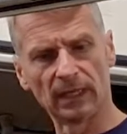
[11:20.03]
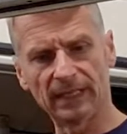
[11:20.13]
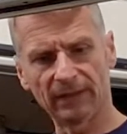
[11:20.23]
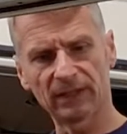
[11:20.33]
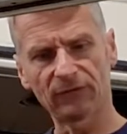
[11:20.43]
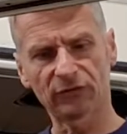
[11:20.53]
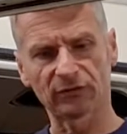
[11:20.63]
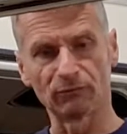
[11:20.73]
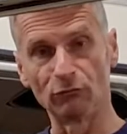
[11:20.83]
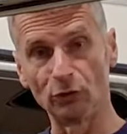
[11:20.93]
That gives us
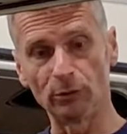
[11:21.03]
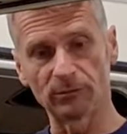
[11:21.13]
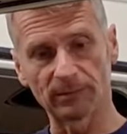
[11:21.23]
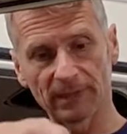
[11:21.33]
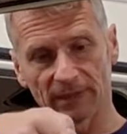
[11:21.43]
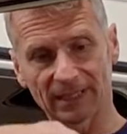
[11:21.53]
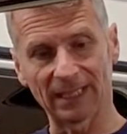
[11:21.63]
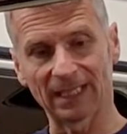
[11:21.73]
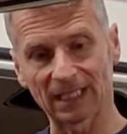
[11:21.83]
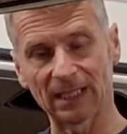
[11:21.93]
some room to be able to
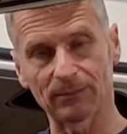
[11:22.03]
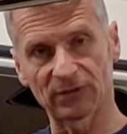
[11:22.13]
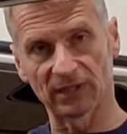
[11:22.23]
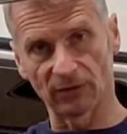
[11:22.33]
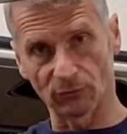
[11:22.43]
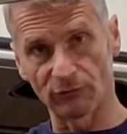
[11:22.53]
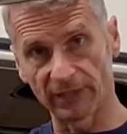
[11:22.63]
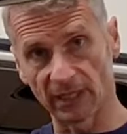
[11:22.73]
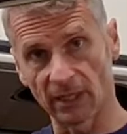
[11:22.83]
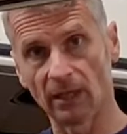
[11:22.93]
get the clips in at the
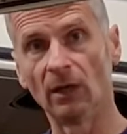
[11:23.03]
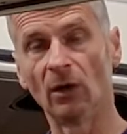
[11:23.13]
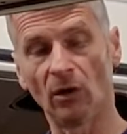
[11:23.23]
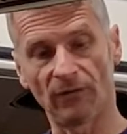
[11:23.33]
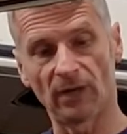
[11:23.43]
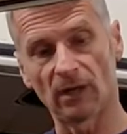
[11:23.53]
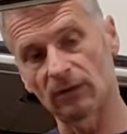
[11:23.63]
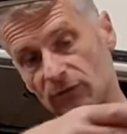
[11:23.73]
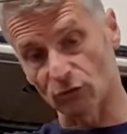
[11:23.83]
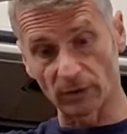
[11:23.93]
rear of
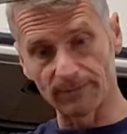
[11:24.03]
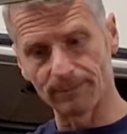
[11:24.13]
our trim,